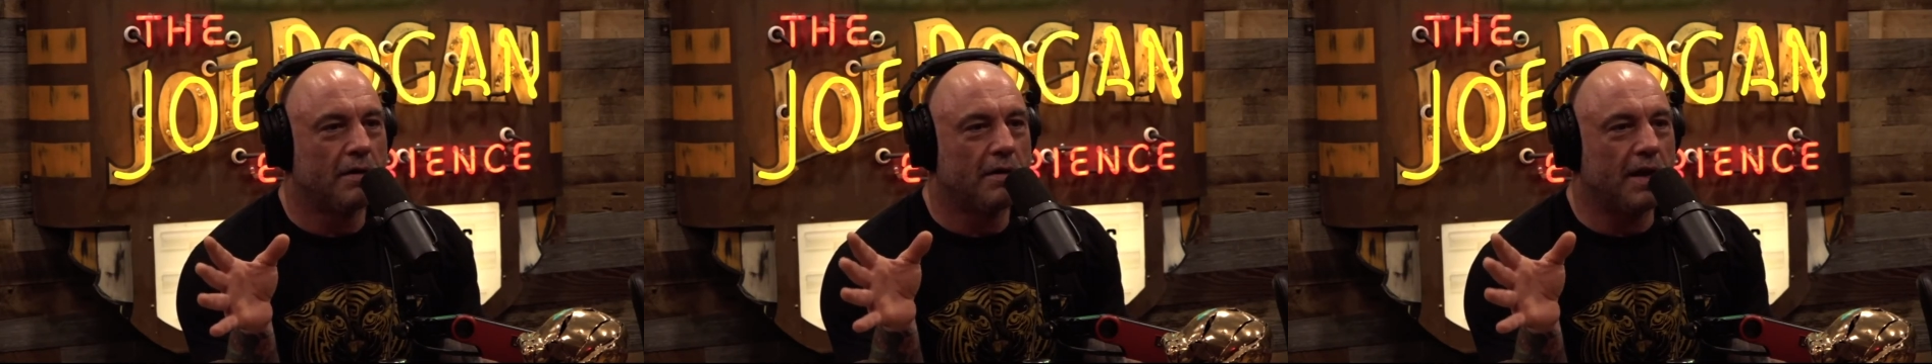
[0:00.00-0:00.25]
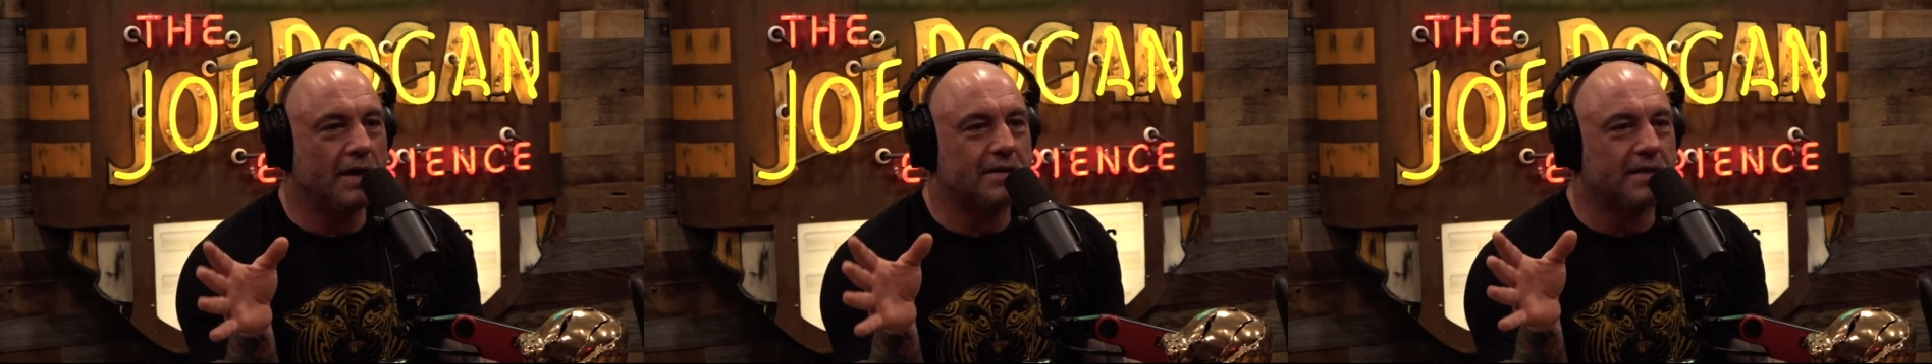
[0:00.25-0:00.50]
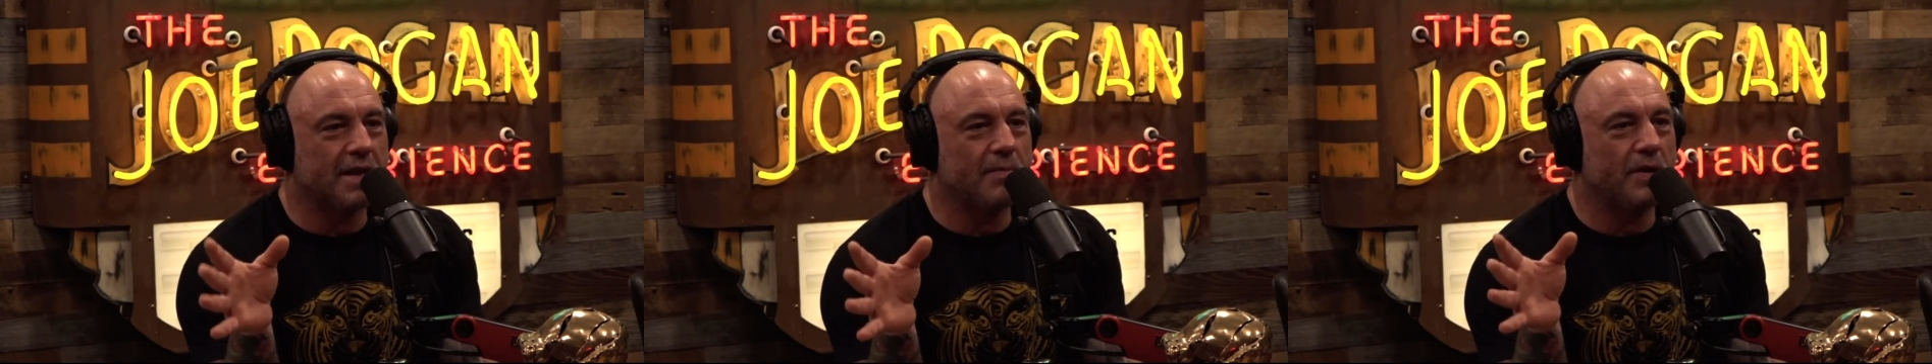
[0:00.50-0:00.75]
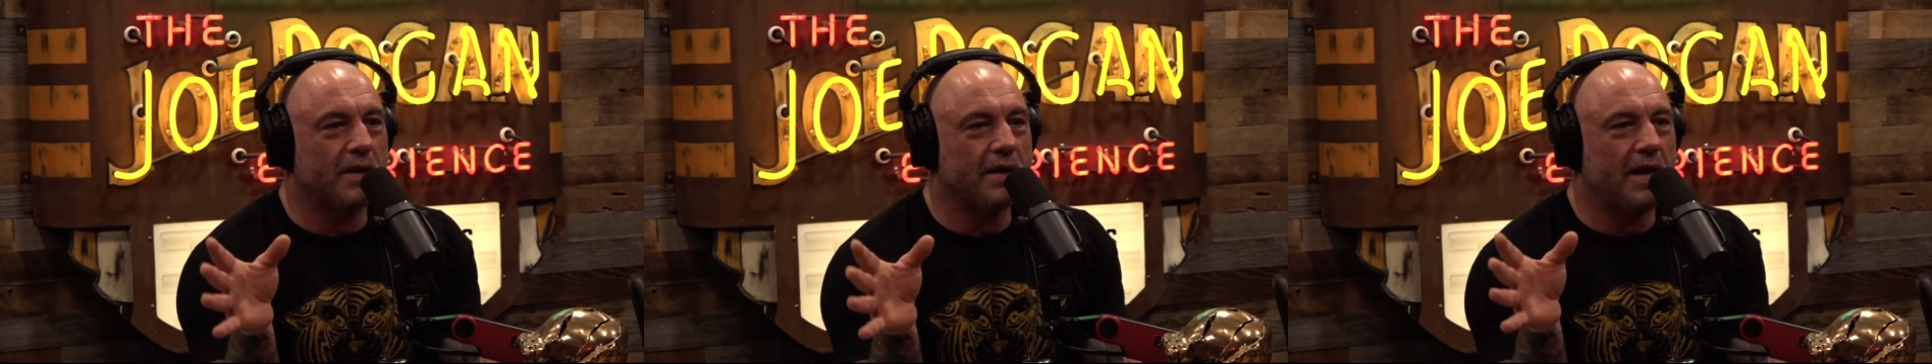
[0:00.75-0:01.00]
that
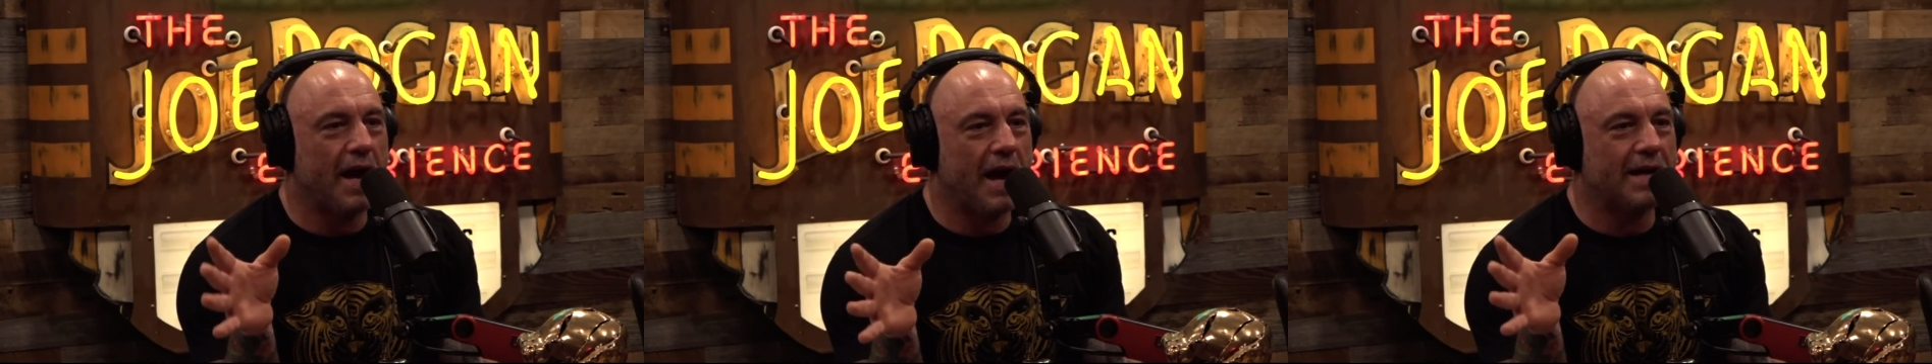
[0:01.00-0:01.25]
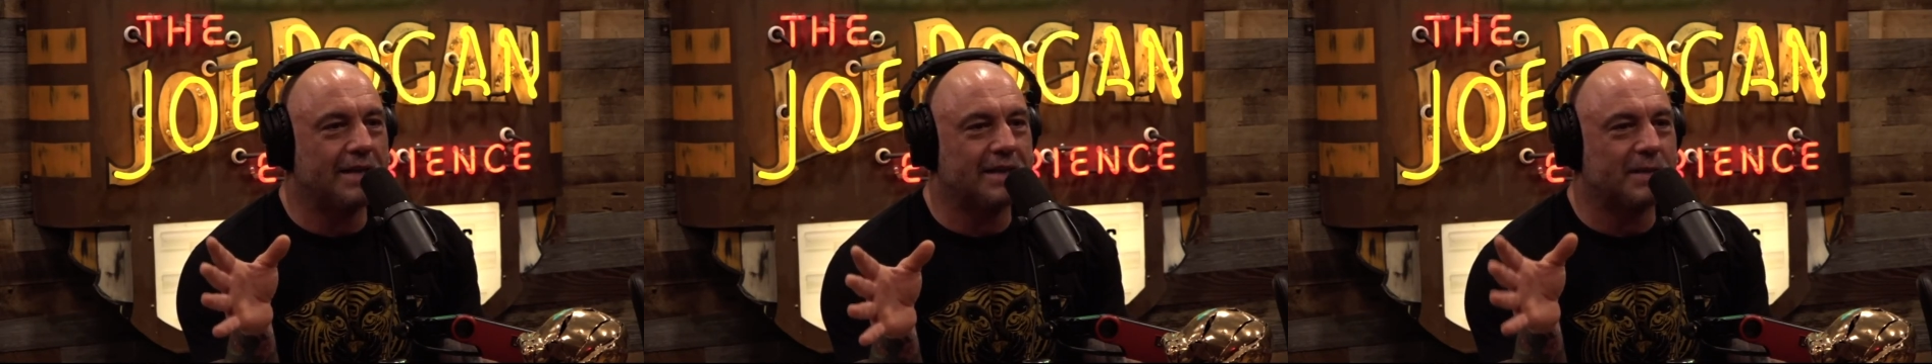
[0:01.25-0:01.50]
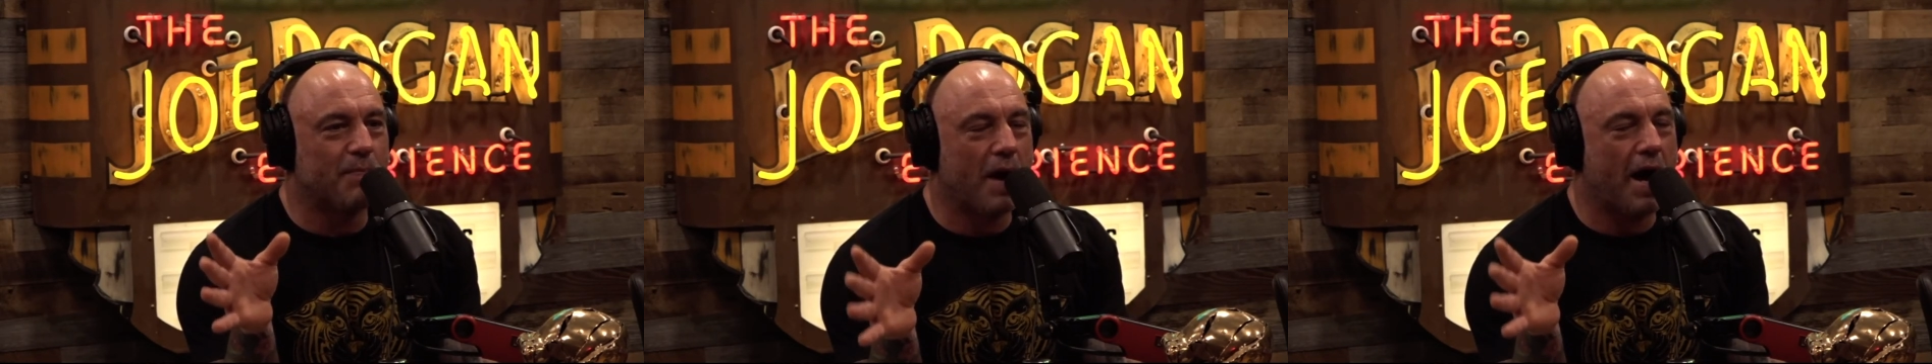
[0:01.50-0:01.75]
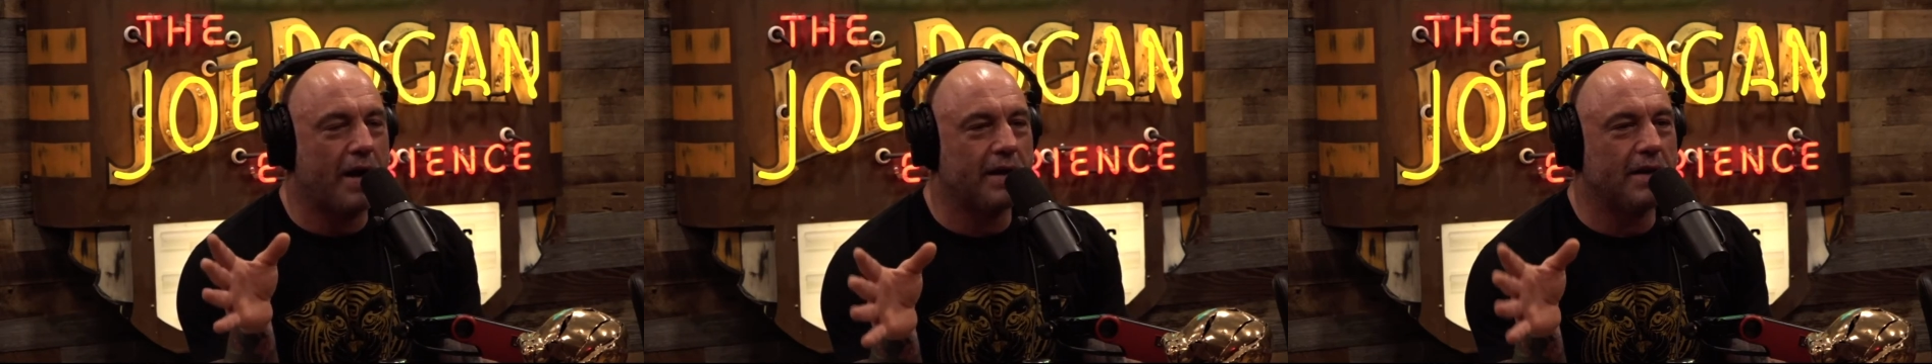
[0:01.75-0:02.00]
someone had
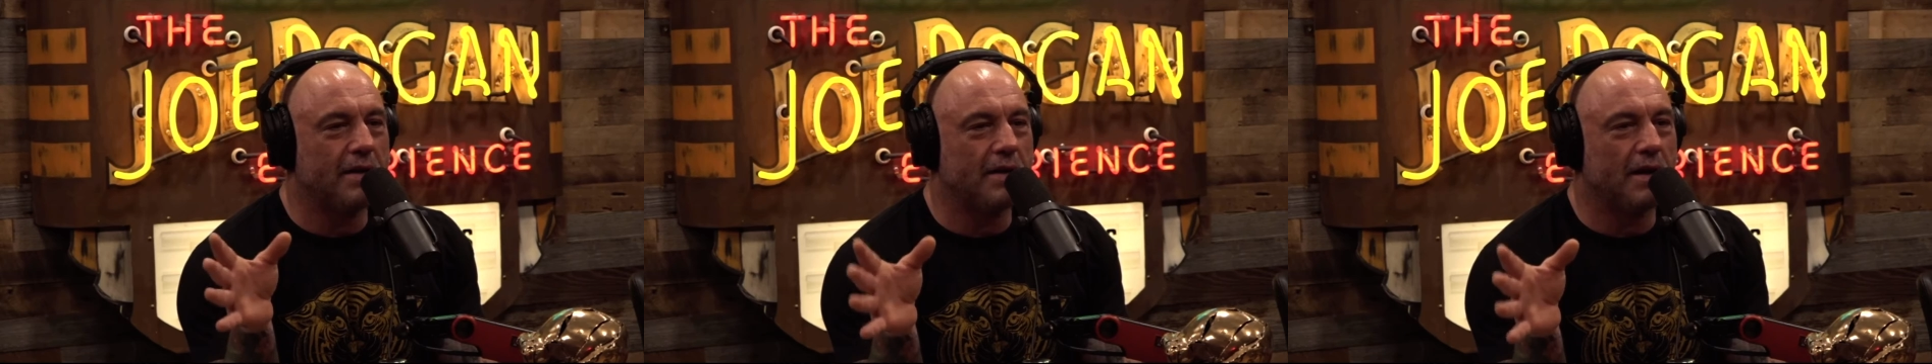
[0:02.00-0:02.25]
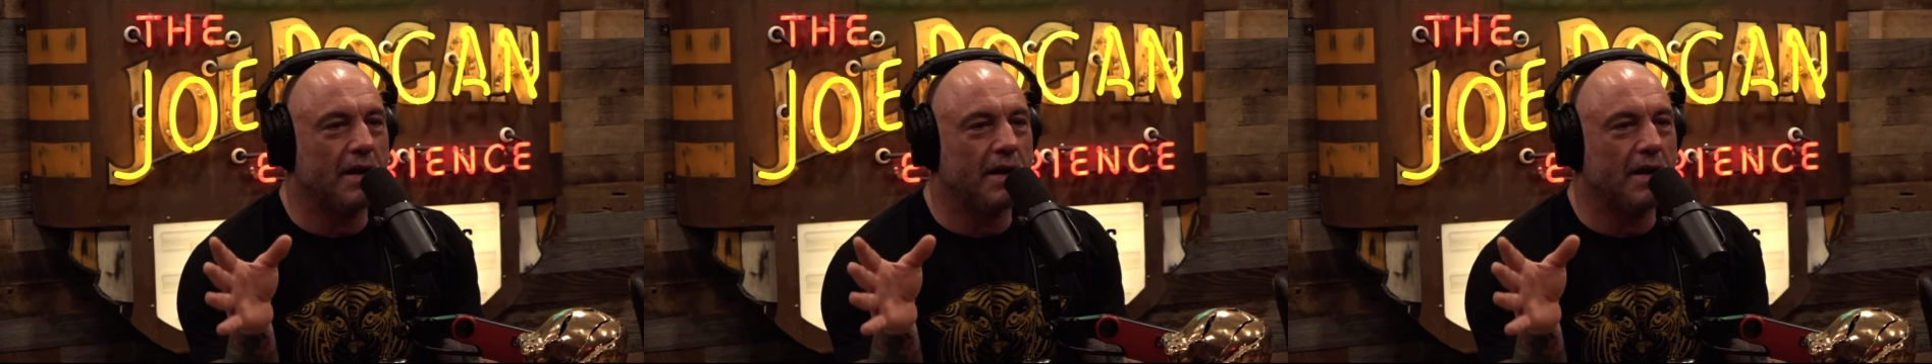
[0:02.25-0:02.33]
spotted